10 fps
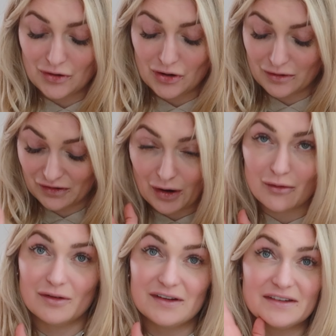or not, because
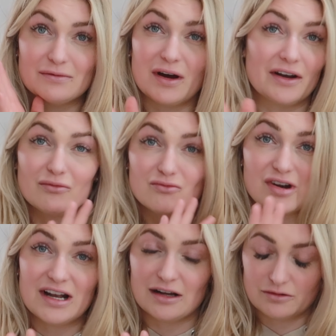this is one I'm
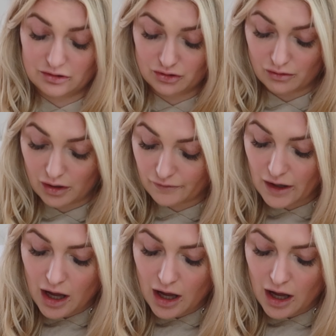really unsure of.